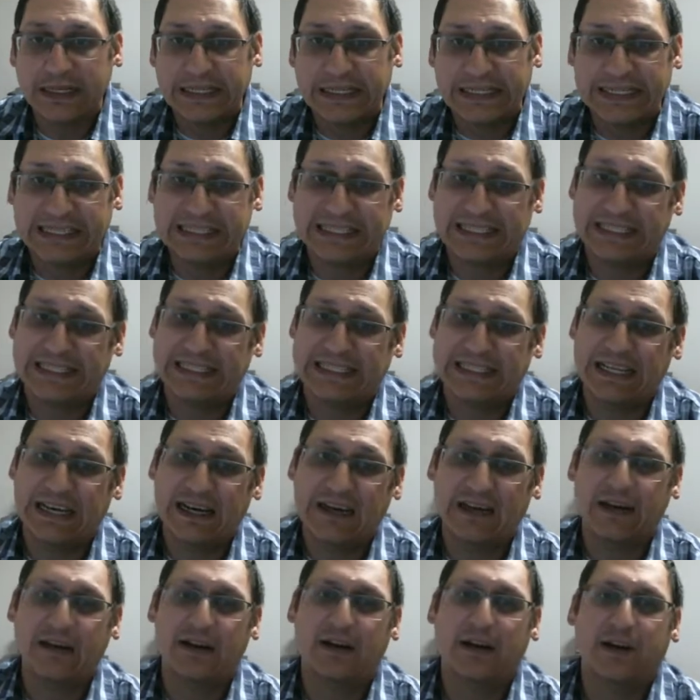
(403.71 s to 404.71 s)
it's
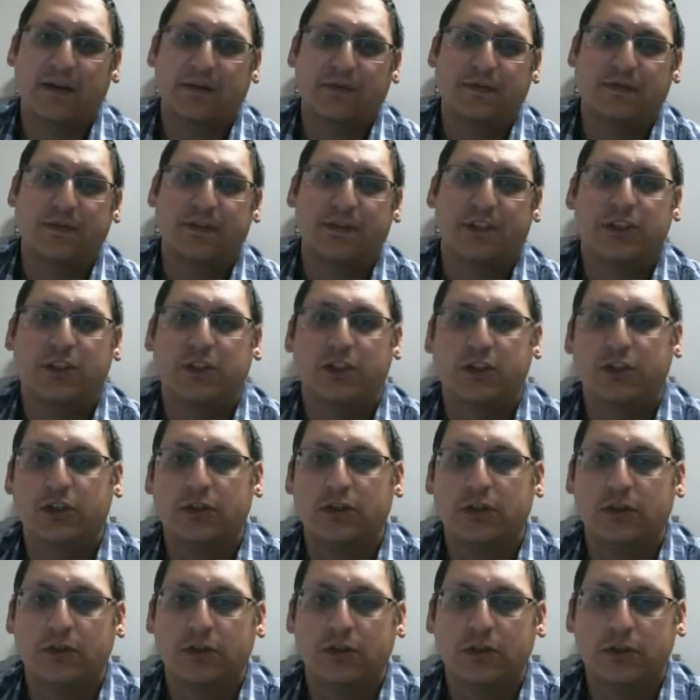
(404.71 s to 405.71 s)
not enough.
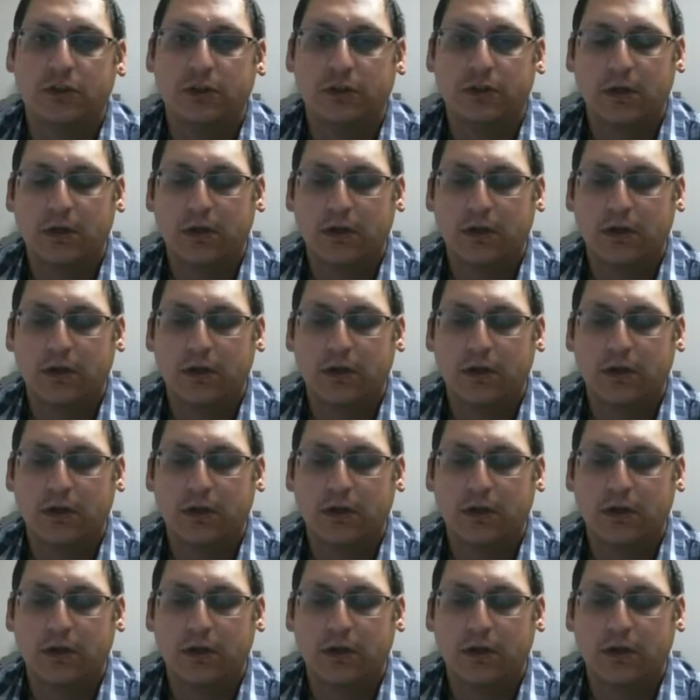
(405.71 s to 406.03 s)
Sheesh.